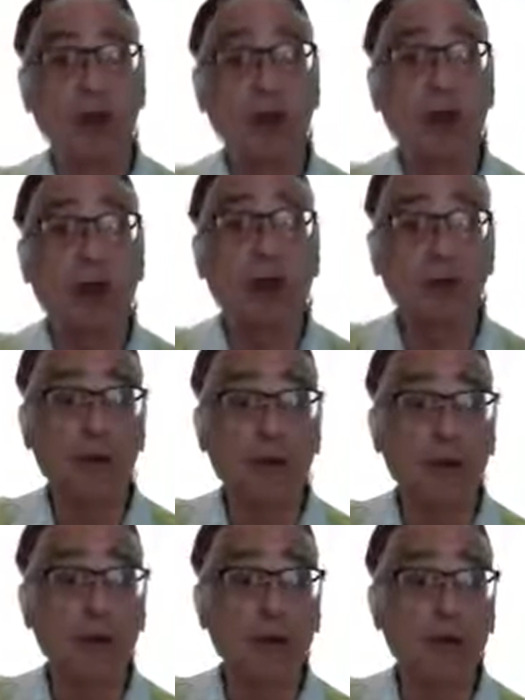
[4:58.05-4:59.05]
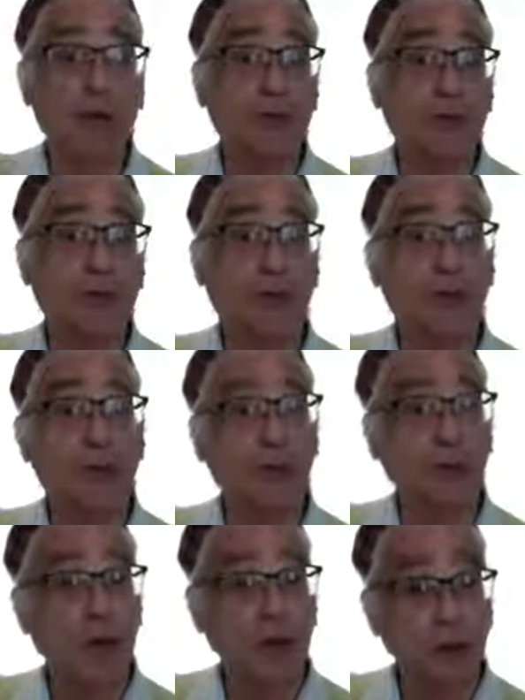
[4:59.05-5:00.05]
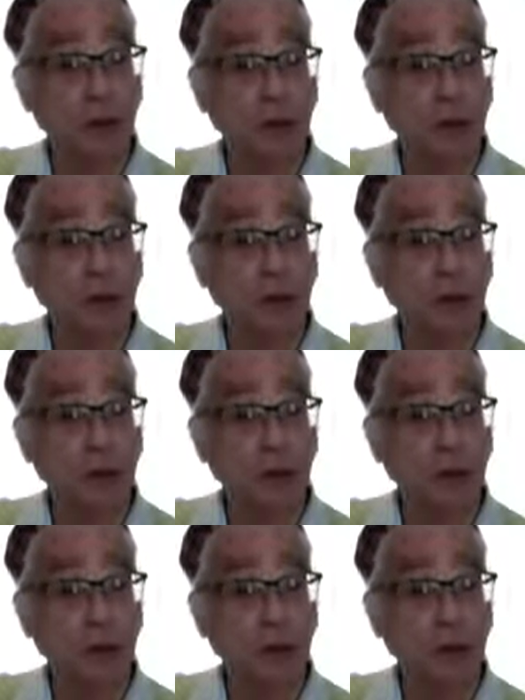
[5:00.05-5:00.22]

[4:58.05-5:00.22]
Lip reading: of 10 plus year survival.